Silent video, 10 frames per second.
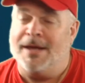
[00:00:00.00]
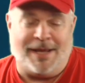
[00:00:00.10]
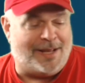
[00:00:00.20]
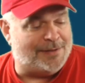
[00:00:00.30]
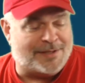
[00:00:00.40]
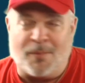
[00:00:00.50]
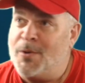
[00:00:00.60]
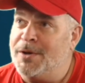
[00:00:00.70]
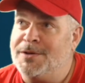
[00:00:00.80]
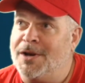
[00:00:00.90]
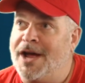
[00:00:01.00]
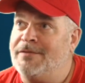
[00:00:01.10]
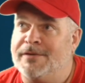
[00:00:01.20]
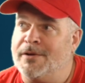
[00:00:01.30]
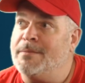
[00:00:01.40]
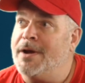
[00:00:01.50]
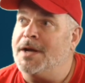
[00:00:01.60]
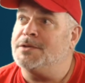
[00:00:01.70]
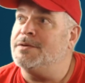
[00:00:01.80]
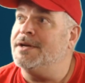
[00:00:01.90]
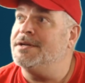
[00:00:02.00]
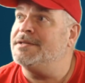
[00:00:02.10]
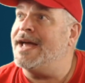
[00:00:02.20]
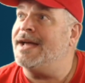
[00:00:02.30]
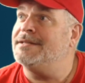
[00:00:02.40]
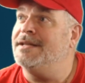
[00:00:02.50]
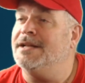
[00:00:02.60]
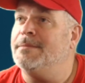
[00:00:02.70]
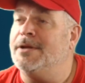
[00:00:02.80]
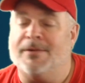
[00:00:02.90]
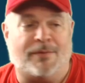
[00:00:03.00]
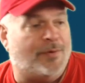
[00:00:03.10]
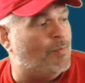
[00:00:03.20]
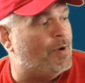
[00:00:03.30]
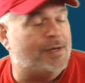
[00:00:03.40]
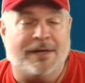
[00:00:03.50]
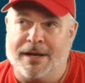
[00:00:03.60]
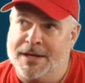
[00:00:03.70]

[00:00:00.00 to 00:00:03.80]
And somewhere in your life, you're going to break a string, just accidentally be on the wrong one,